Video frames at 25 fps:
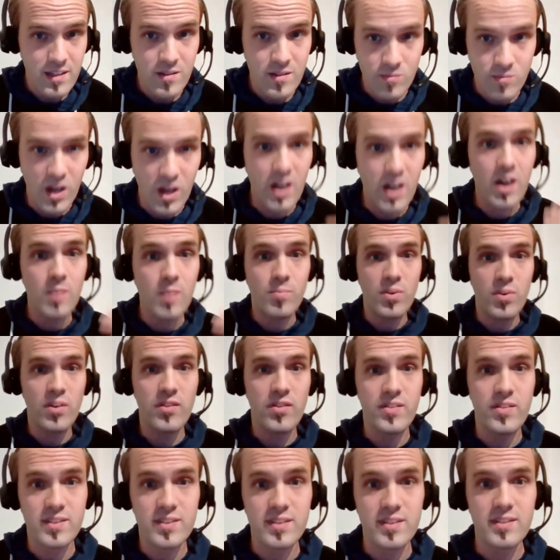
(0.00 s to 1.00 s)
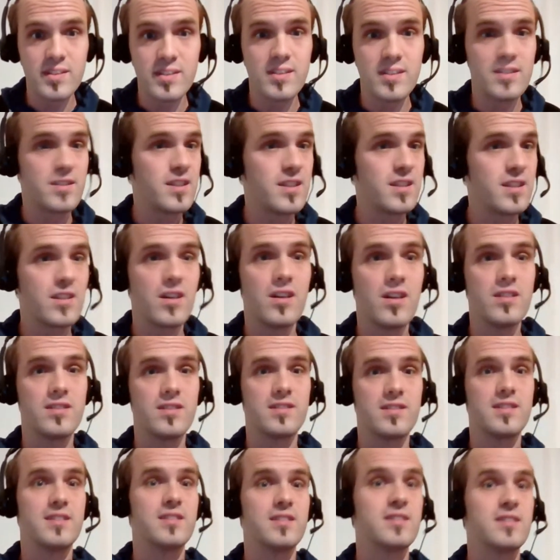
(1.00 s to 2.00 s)
My hypothesis is they can't
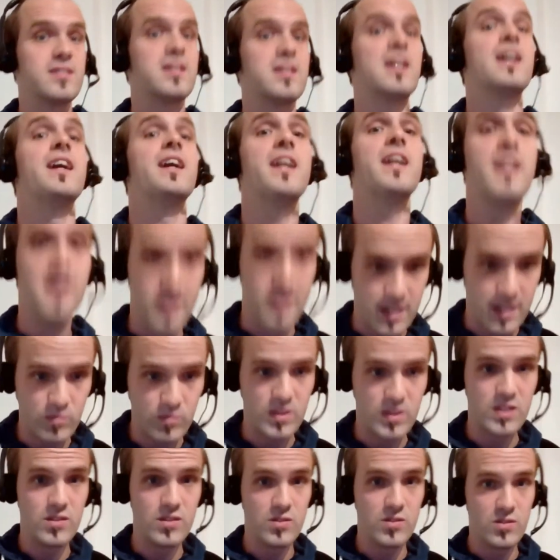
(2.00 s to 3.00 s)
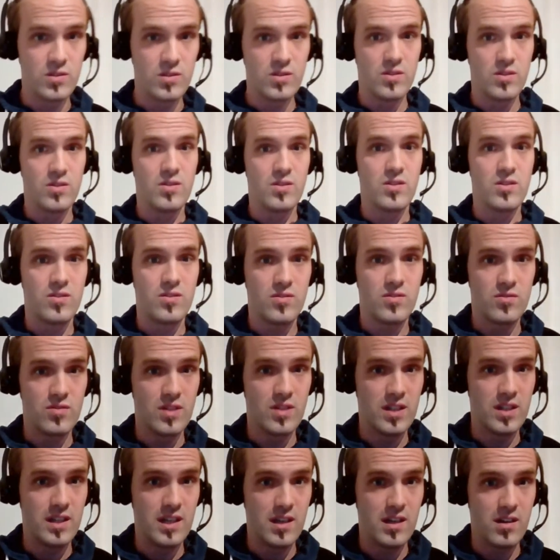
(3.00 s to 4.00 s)
censor anything we do
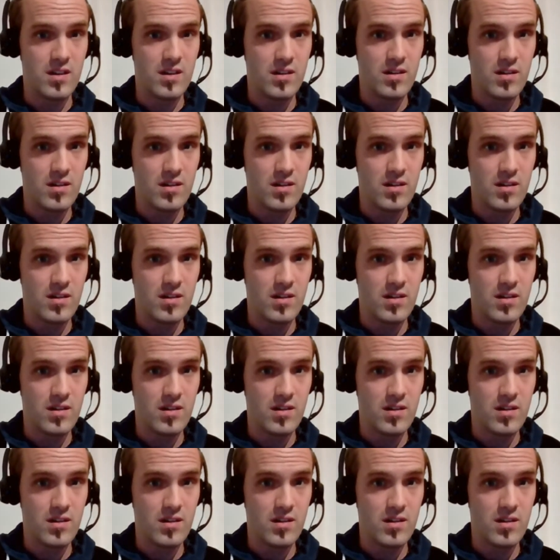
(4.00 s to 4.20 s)
right now.